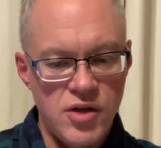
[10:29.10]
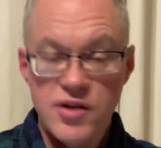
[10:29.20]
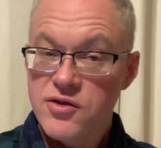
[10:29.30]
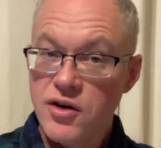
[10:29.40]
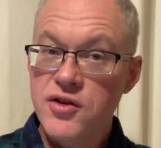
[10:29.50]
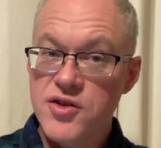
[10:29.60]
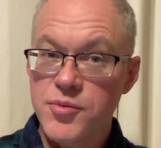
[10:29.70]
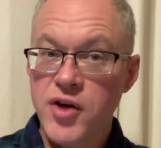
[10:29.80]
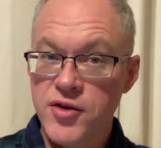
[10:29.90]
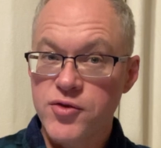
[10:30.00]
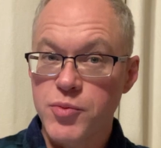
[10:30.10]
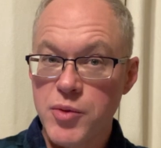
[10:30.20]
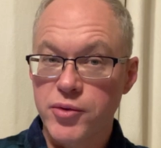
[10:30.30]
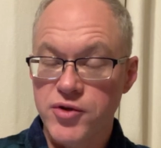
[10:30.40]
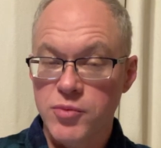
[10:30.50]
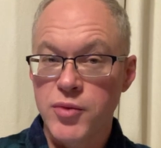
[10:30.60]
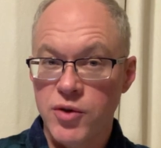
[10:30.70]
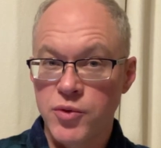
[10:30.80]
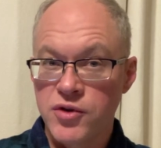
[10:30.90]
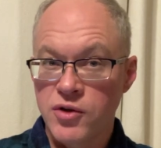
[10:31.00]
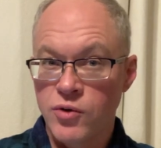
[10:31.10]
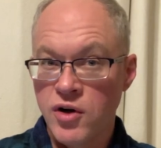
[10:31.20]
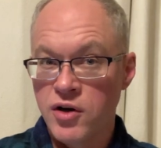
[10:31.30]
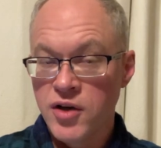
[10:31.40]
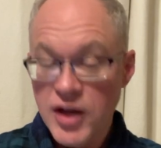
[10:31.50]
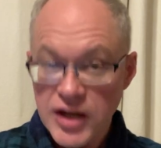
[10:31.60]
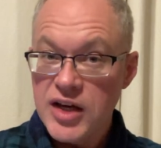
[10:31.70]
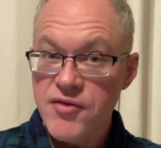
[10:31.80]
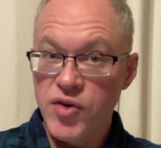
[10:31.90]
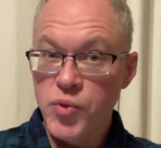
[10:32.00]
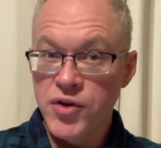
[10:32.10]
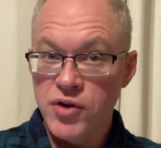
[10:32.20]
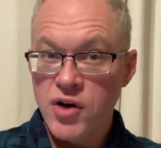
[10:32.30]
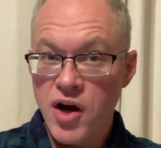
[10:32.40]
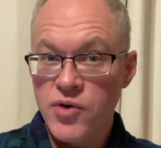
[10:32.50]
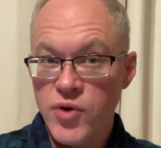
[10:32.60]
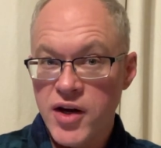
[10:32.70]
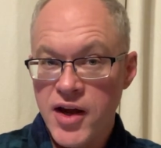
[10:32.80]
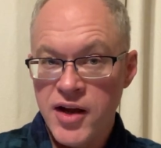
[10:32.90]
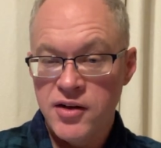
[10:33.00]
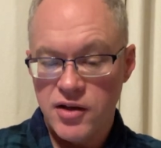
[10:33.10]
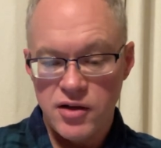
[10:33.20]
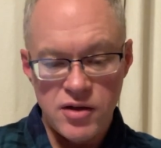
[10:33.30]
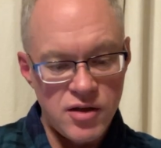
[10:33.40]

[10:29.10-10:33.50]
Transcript: It's hard sometimes for people to admit when they're wrong, even when they're caught red handed.